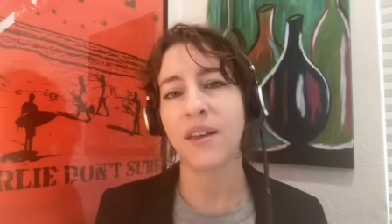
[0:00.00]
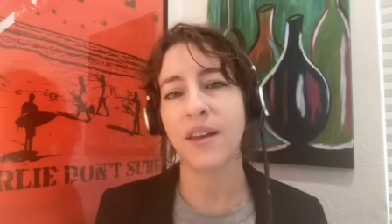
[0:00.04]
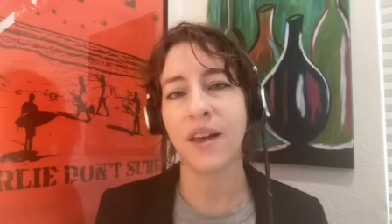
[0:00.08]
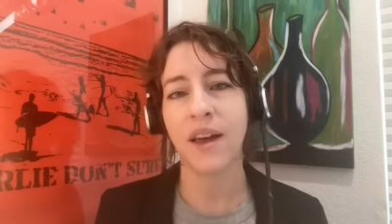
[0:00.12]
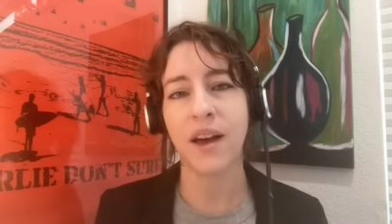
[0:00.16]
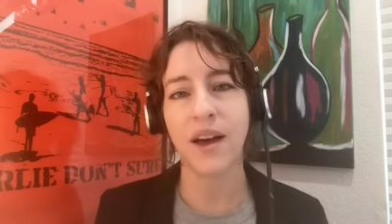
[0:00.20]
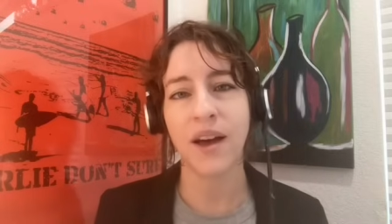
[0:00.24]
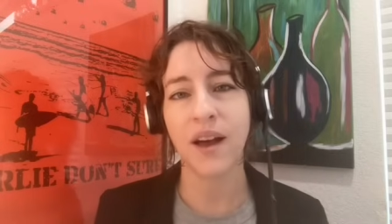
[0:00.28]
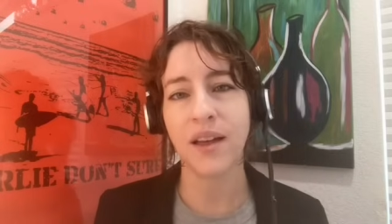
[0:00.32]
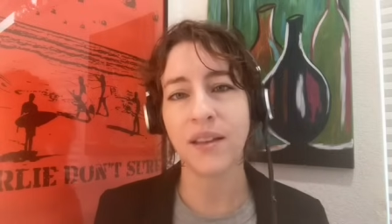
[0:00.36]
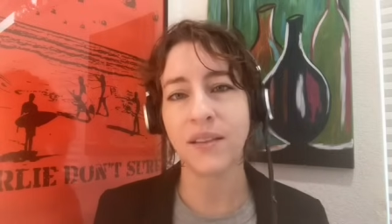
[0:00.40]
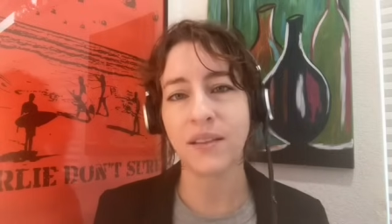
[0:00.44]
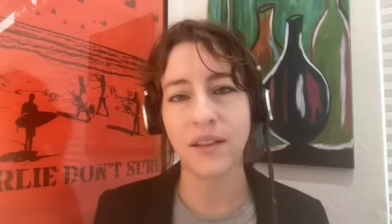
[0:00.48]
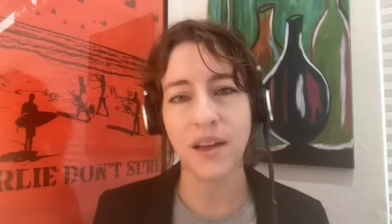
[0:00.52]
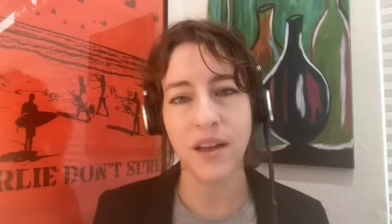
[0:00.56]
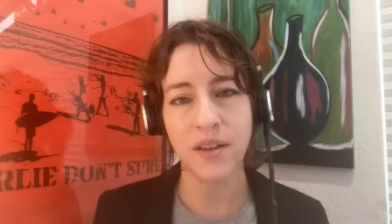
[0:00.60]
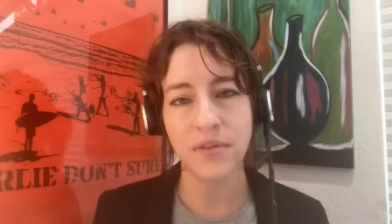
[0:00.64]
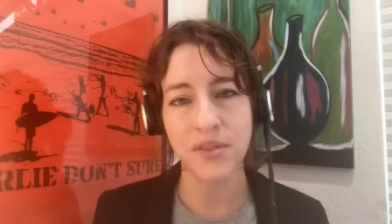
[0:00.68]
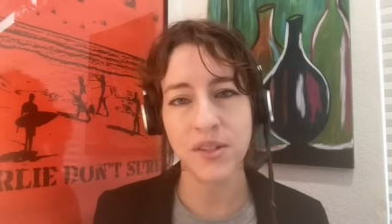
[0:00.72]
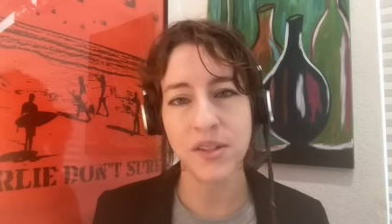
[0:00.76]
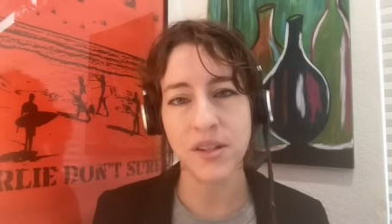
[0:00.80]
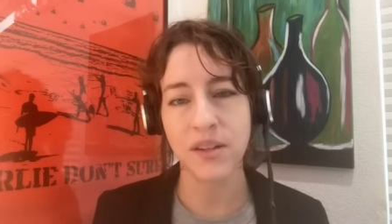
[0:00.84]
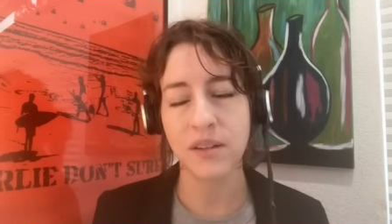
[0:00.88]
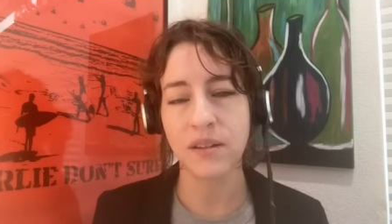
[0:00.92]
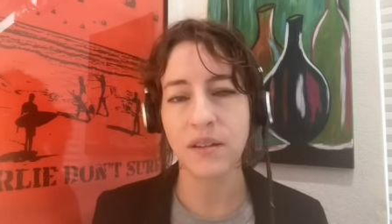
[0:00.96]
I
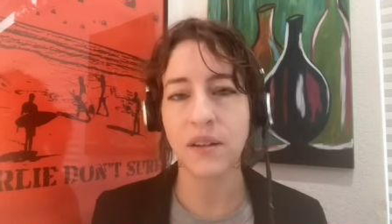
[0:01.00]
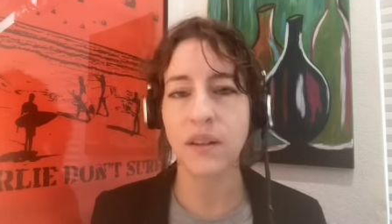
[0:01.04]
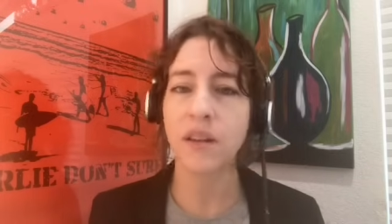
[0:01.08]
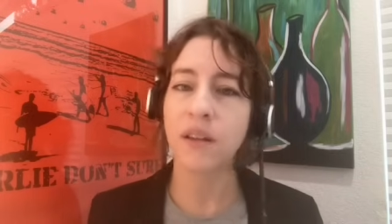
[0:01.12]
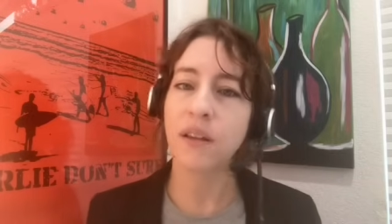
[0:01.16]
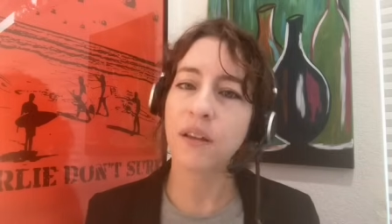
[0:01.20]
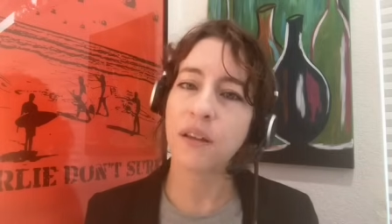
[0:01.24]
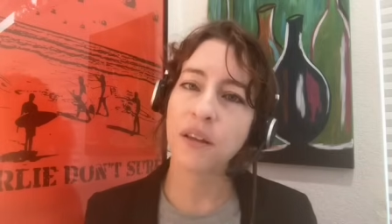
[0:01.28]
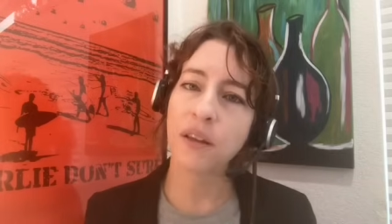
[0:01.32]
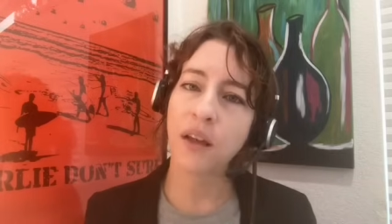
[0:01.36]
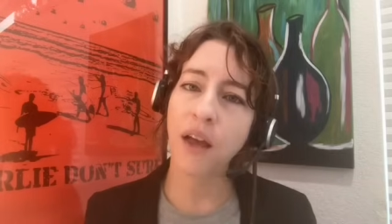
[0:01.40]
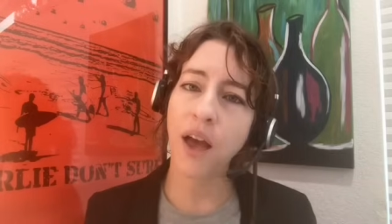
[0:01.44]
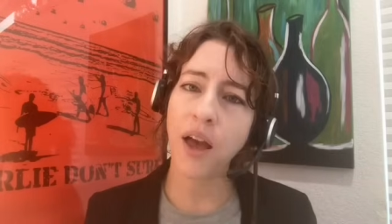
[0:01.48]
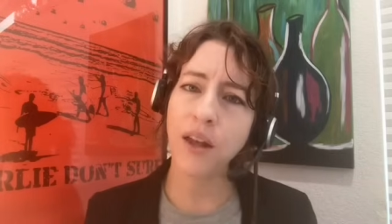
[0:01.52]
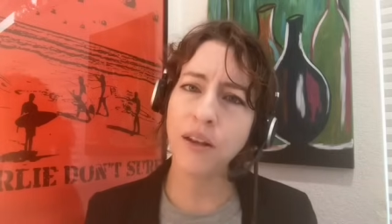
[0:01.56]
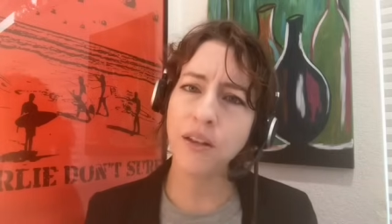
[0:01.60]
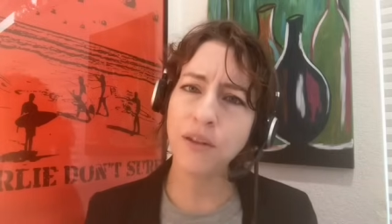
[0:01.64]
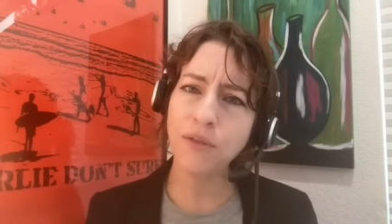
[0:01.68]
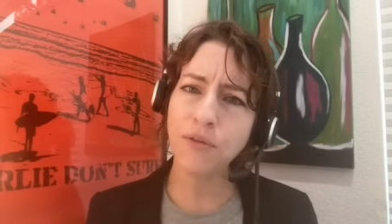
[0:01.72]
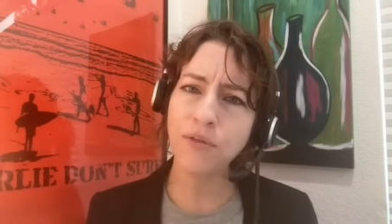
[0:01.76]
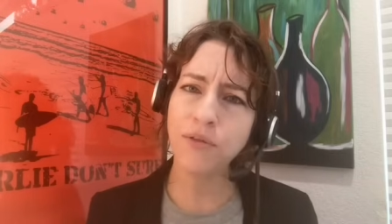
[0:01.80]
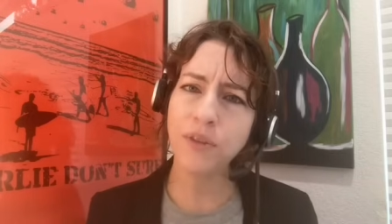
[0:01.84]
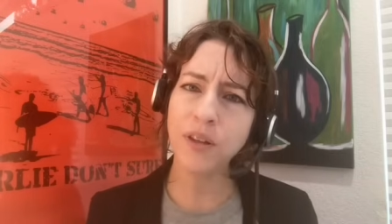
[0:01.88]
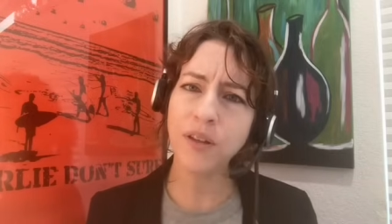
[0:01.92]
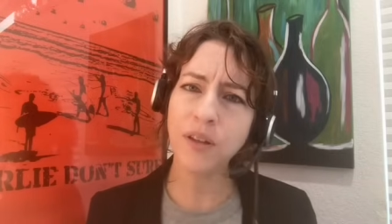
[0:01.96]
loved it. How do
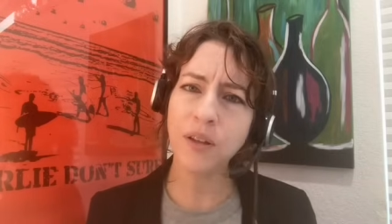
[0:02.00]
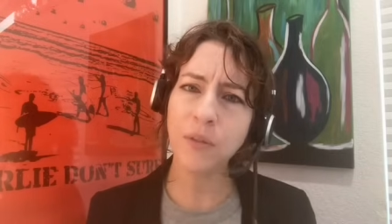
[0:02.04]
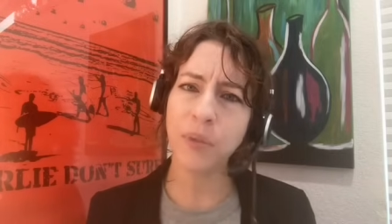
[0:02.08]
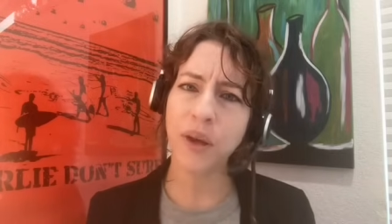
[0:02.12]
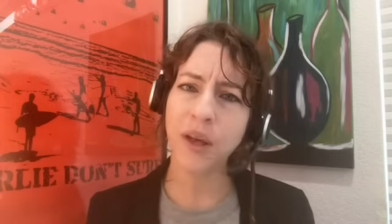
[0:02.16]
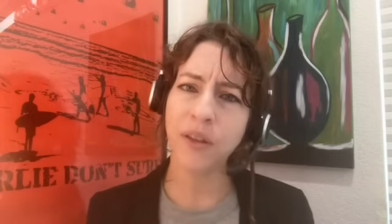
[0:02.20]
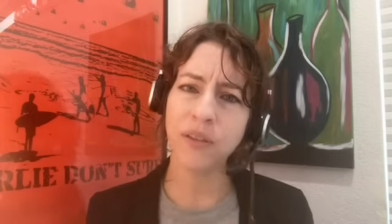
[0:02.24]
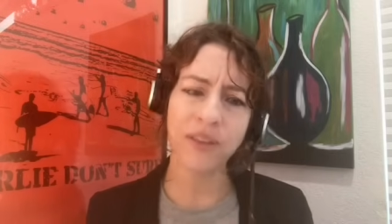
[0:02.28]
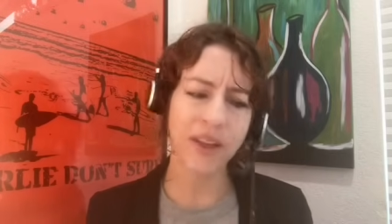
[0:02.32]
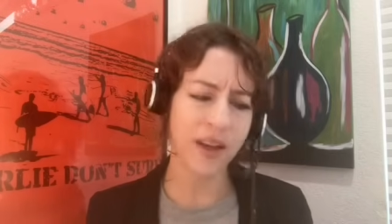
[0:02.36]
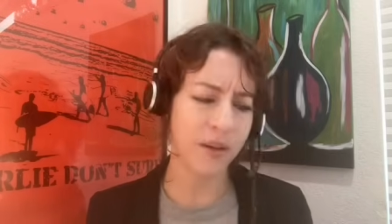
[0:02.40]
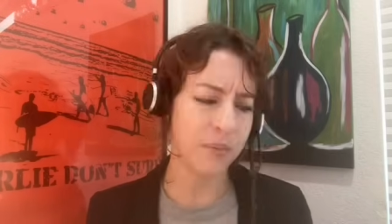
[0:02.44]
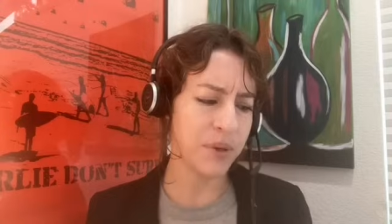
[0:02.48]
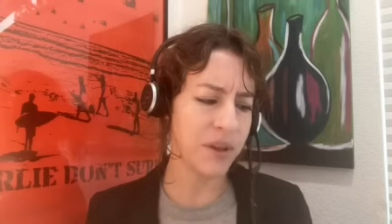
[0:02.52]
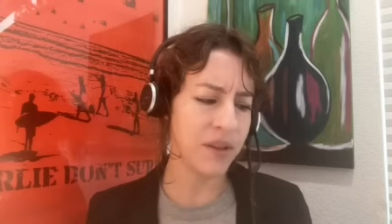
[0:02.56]
you feel about that?